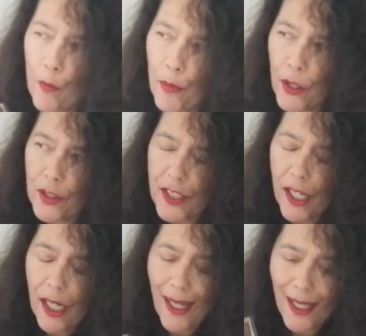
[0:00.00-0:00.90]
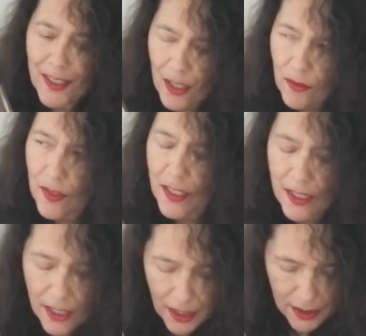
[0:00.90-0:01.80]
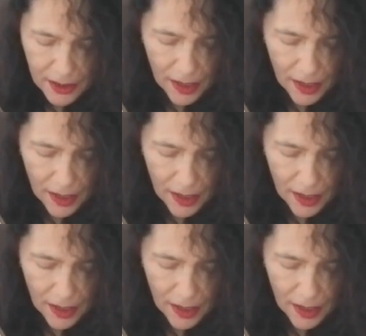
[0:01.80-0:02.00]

but I don't see it